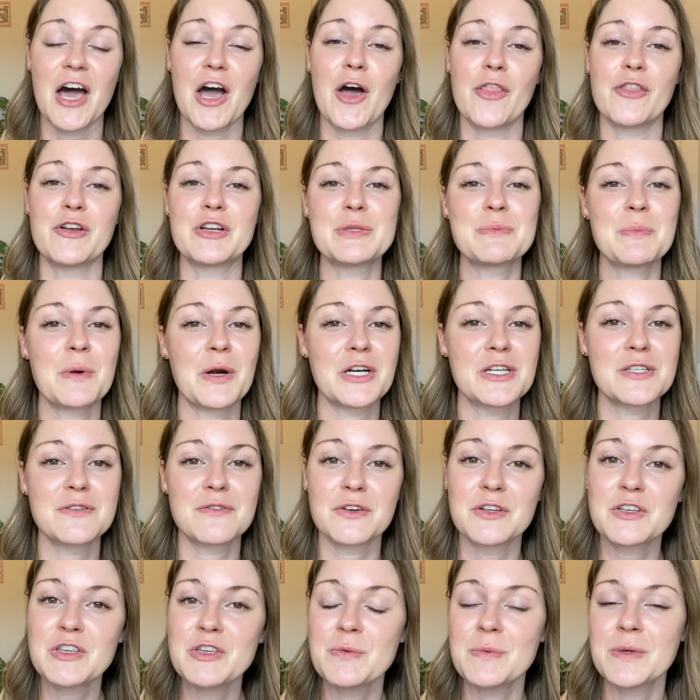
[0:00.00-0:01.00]
There's parks for
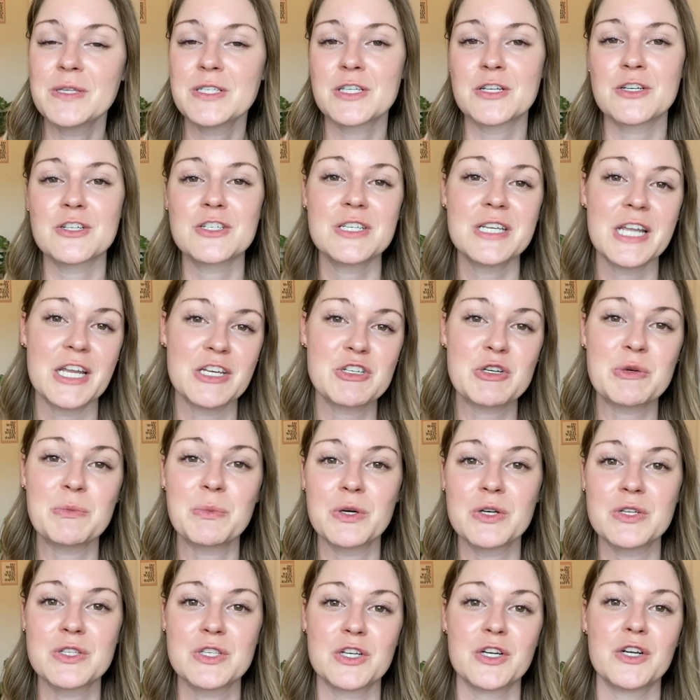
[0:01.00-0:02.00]
humans, there's nature
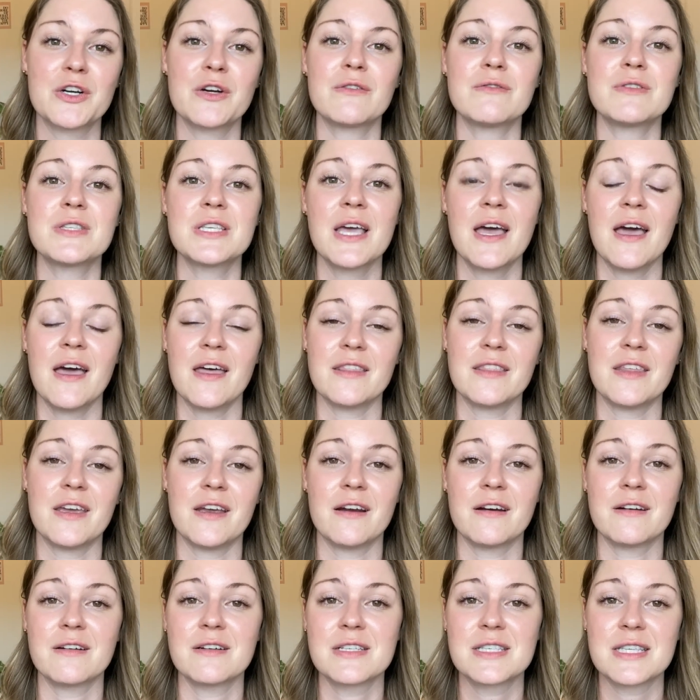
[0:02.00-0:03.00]
preserves,
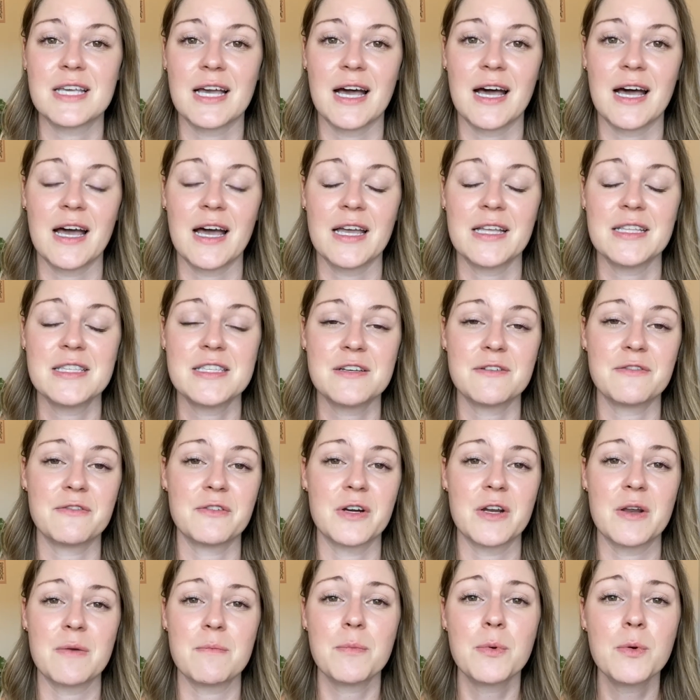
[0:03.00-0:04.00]
there's
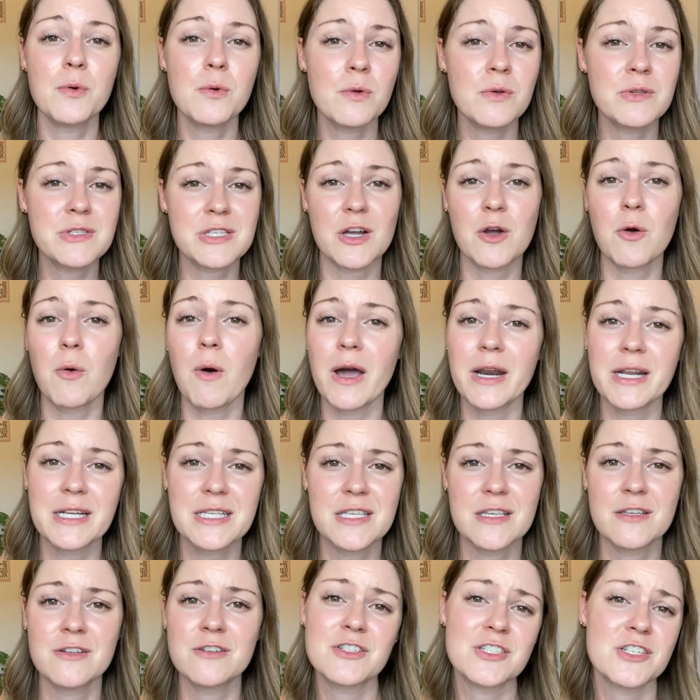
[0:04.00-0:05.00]
different pools, aquatic
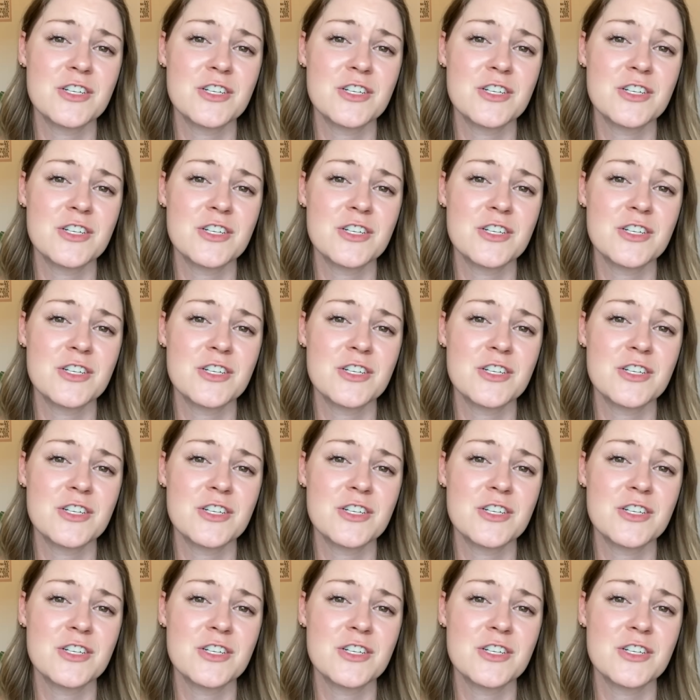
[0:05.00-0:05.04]
centers.